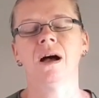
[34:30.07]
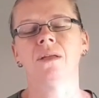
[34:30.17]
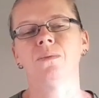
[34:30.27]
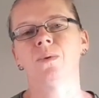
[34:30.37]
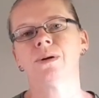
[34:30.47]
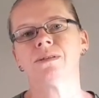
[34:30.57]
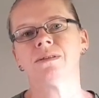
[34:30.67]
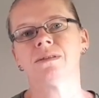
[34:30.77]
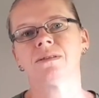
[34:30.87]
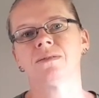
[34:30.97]
Otherwise
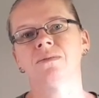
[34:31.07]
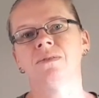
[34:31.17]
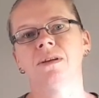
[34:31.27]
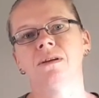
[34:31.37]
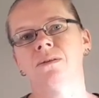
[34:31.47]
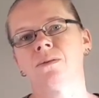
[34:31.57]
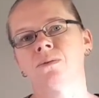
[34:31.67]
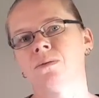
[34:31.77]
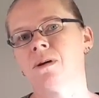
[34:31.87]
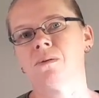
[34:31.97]
this video
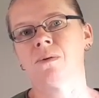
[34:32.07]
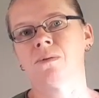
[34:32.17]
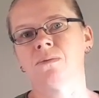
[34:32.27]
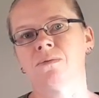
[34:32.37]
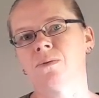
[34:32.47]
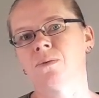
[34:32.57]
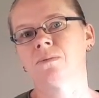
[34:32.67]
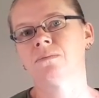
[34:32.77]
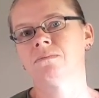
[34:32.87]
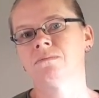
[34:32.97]
could go on for